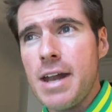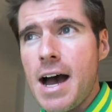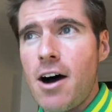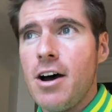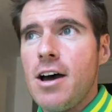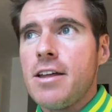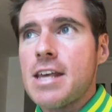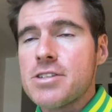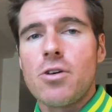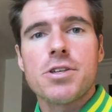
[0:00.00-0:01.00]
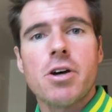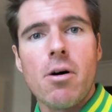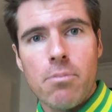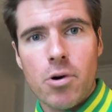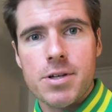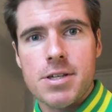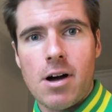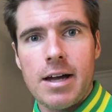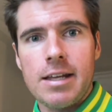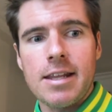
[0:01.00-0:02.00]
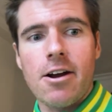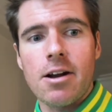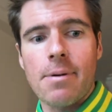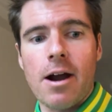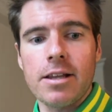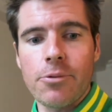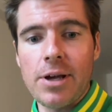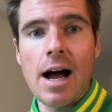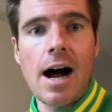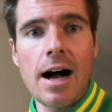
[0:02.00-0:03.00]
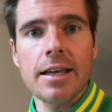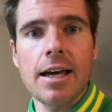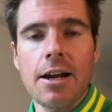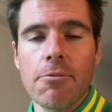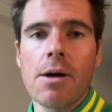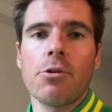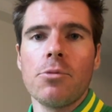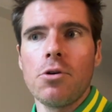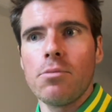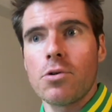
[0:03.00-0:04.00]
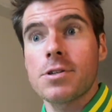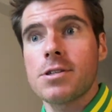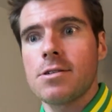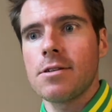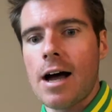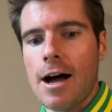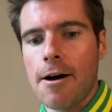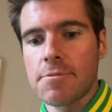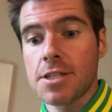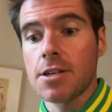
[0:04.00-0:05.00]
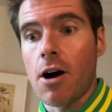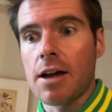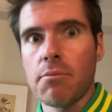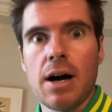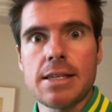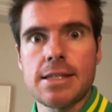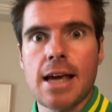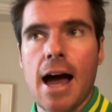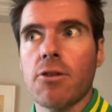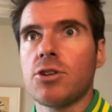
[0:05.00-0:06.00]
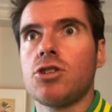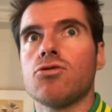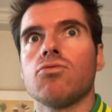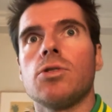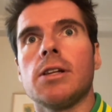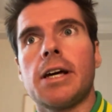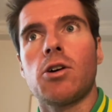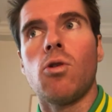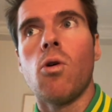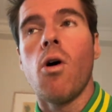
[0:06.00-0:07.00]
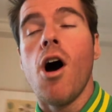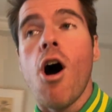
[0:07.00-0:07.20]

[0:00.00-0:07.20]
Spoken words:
Now, there's also a book signing there, and apparently we are getting Rebel Moon books signed by Zack, which is really cool.